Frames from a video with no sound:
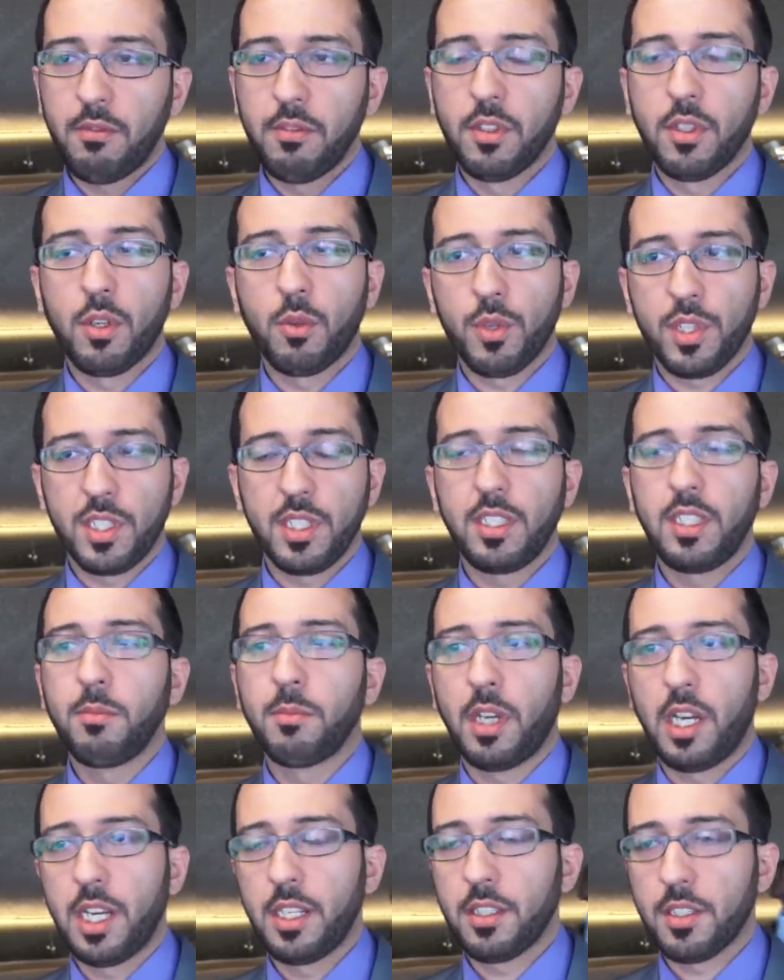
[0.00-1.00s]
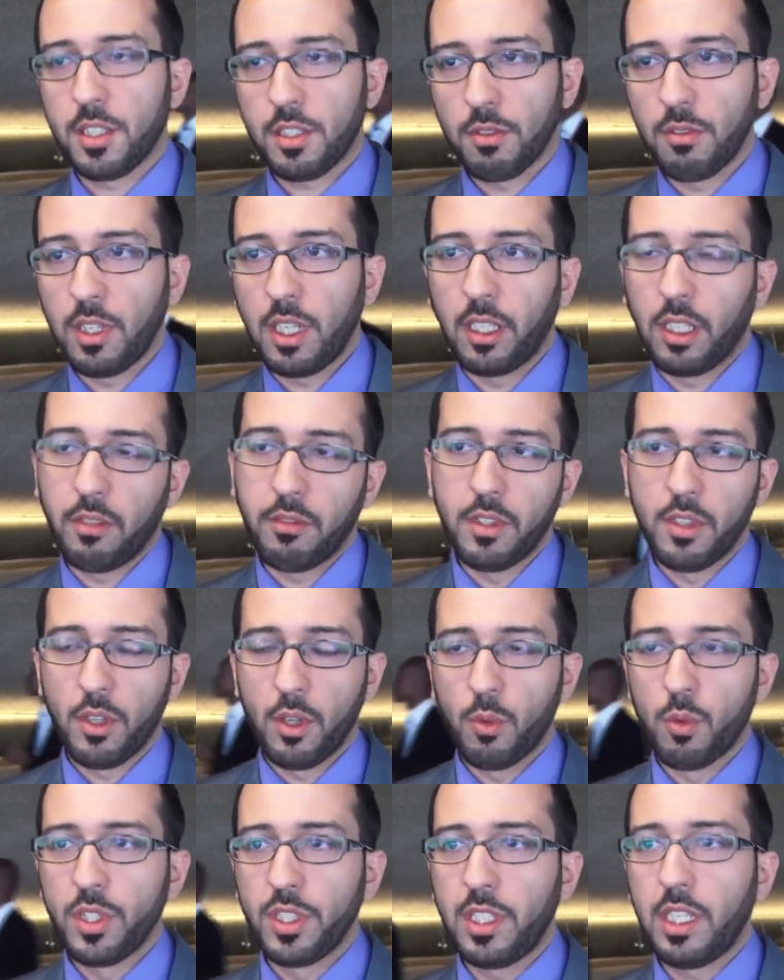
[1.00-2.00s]
even though we're sitting behind a screen, even
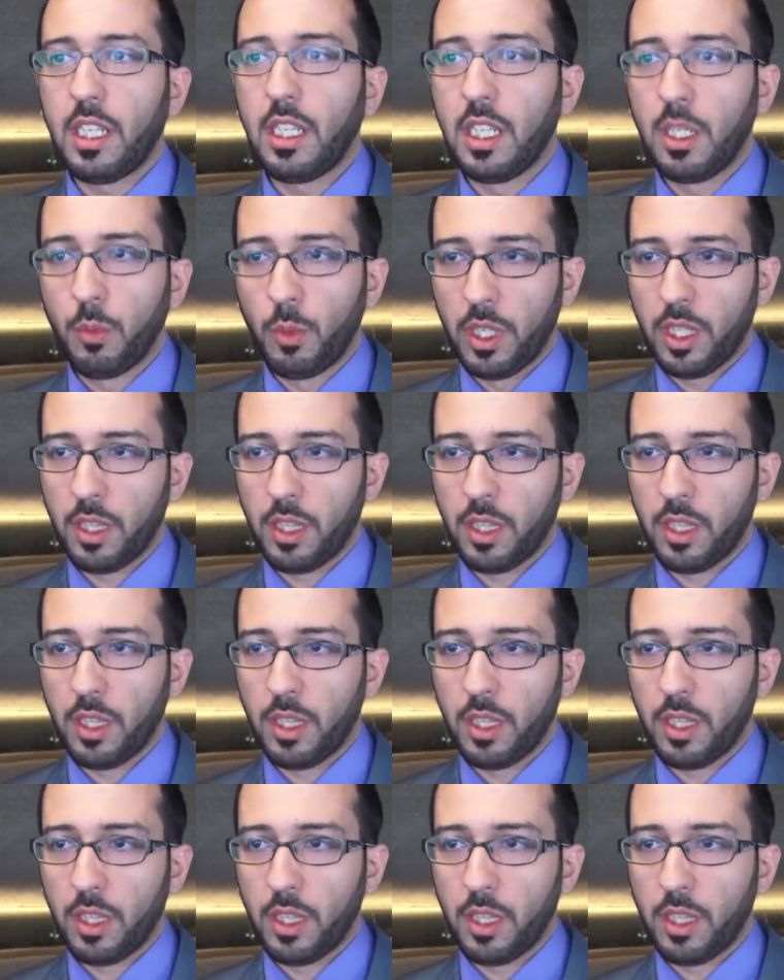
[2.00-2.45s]
though we're dealing